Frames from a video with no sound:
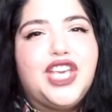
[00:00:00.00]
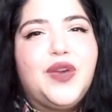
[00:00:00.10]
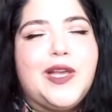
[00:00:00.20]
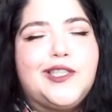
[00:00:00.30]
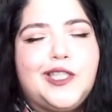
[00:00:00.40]

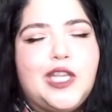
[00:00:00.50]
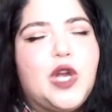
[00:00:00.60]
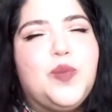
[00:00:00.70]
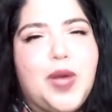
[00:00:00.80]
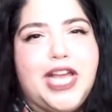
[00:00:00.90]
you
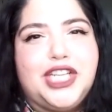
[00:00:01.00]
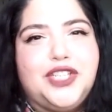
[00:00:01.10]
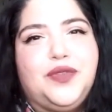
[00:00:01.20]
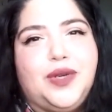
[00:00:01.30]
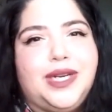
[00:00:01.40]
so
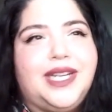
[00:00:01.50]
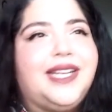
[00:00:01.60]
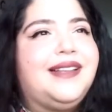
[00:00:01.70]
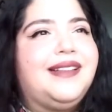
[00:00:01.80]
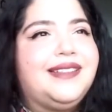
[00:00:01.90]
much for
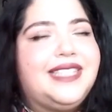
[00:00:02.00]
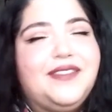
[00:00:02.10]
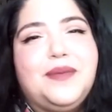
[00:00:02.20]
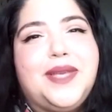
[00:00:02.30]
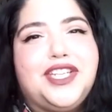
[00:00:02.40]

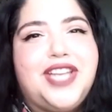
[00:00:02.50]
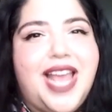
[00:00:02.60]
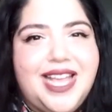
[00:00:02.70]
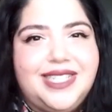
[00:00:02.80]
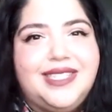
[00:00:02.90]
giving me a
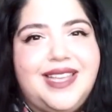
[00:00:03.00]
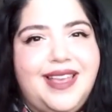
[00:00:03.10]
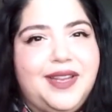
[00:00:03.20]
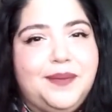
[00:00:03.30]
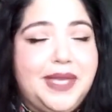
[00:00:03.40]
chance
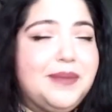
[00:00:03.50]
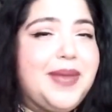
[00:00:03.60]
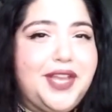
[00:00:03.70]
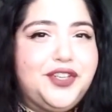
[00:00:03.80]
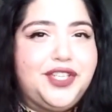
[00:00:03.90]
and being
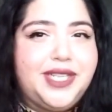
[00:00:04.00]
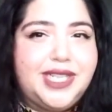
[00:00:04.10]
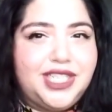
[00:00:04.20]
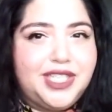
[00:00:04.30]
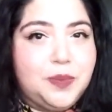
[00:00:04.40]
patient
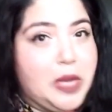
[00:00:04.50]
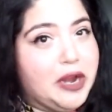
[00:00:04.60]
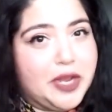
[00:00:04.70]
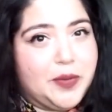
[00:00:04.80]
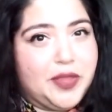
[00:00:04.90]
and just
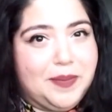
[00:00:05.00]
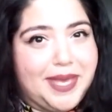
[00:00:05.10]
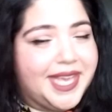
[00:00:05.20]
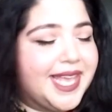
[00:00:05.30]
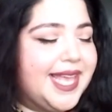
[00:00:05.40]
bearing it with
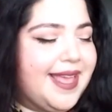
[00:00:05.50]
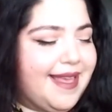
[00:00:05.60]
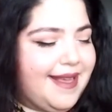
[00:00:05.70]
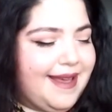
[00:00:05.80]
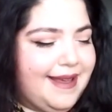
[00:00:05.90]
me.
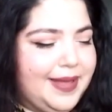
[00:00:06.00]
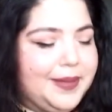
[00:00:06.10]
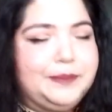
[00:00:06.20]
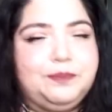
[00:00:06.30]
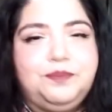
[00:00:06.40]

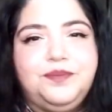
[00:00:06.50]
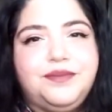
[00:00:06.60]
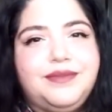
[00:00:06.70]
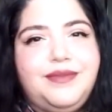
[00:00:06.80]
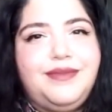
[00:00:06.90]

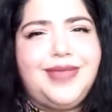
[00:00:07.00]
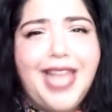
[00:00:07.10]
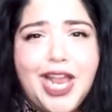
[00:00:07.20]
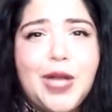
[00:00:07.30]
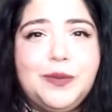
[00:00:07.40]

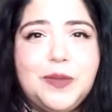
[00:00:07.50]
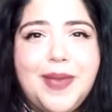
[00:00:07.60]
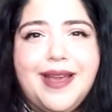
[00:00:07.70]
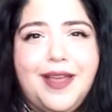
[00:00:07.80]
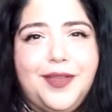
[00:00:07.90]
I hope to
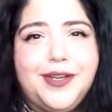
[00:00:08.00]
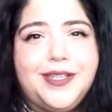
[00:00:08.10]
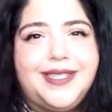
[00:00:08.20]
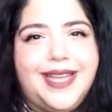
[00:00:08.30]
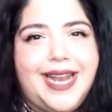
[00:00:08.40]
make
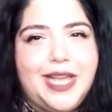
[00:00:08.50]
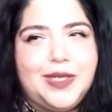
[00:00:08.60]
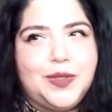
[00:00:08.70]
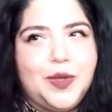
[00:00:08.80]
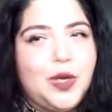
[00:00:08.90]
others, and I
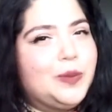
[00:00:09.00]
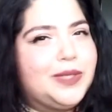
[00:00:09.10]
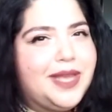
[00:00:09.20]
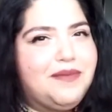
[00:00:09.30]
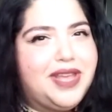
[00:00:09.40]
also hope
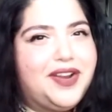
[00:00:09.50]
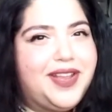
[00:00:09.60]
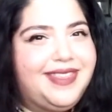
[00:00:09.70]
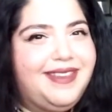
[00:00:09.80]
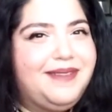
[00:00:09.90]
to get better
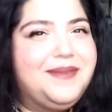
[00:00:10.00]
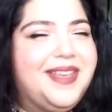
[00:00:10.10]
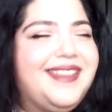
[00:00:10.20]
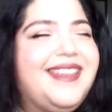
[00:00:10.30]
at them,